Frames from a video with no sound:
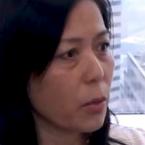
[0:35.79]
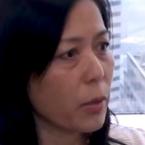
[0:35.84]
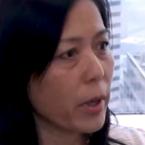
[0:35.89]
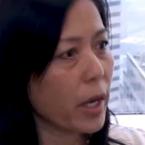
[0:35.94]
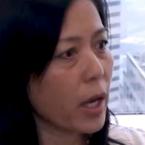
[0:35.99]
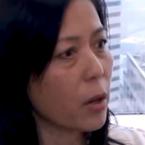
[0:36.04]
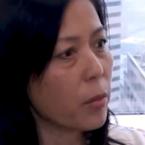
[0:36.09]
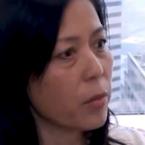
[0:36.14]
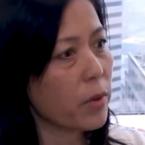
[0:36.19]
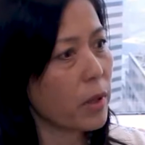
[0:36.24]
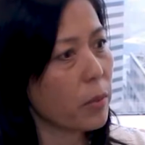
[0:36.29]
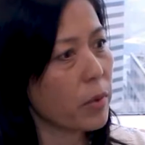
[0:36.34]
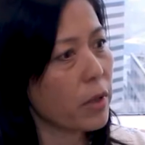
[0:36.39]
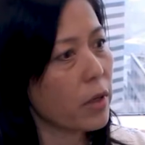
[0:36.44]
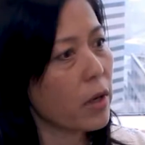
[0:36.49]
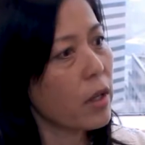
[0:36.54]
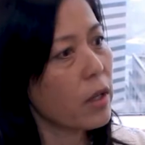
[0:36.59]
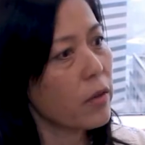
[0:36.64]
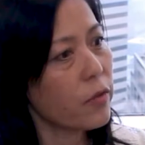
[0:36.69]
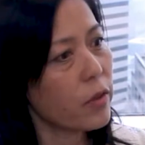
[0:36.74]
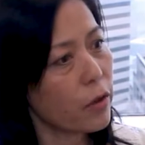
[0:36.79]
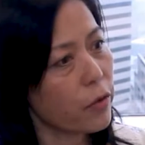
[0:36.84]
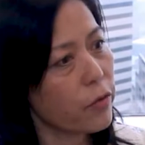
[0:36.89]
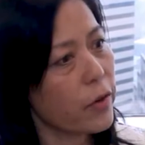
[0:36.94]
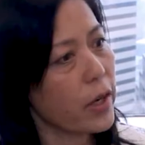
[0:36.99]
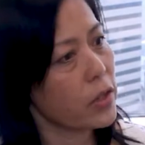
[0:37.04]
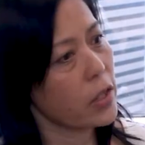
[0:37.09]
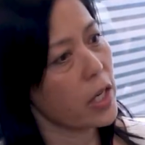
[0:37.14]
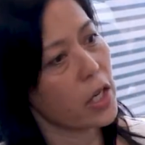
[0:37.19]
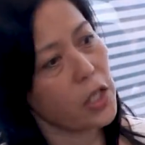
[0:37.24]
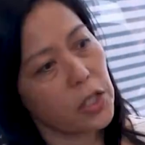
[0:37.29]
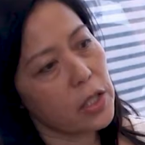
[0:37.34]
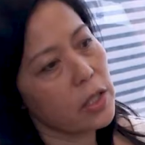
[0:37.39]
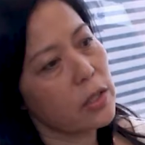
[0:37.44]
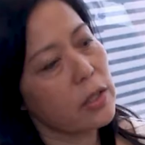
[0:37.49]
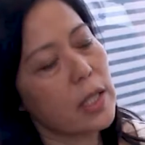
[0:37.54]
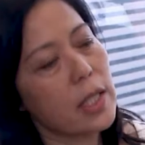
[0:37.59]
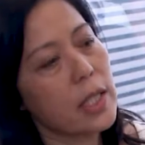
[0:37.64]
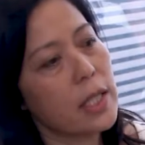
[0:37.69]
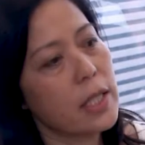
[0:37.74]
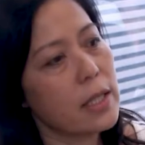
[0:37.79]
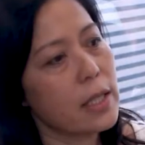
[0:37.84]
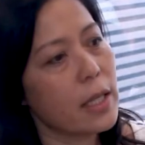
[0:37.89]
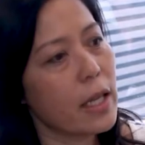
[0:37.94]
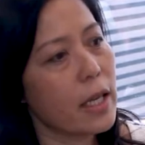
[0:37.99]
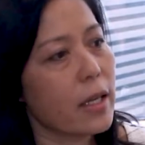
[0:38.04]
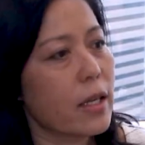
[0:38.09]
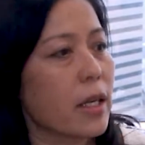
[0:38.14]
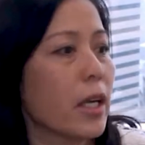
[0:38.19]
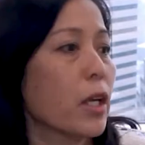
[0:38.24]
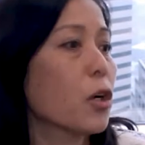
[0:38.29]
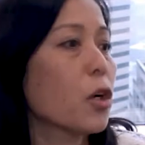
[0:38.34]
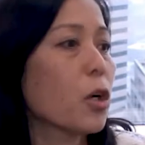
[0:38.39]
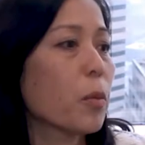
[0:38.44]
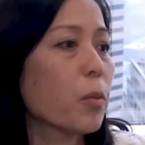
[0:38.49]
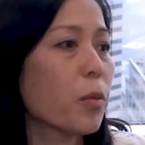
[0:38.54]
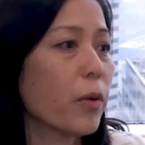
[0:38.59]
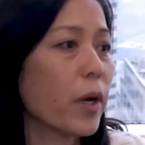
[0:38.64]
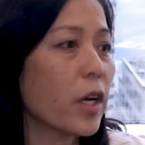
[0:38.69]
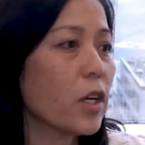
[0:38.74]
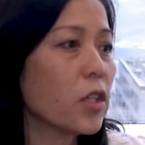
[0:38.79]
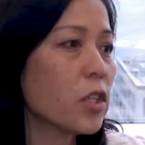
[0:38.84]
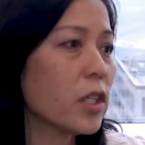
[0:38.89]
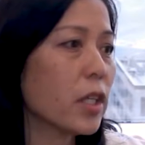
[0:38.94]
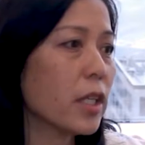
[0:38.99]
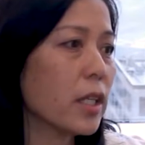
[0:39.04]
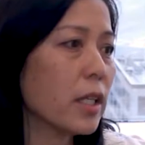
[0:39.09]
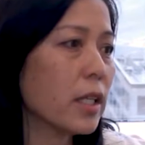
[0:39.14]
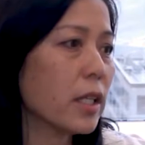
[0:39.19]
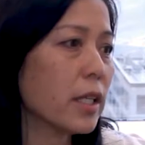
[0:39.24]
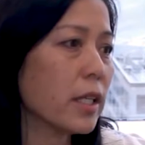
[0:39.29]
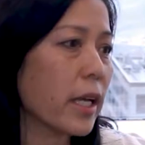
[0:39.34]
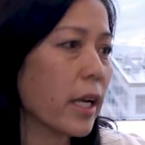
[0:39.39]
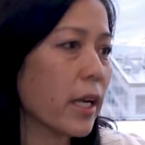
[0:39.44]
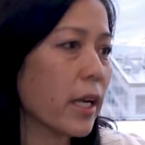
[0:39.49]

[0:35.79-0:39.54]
that we help them with all of their foundational needs, like incorporation,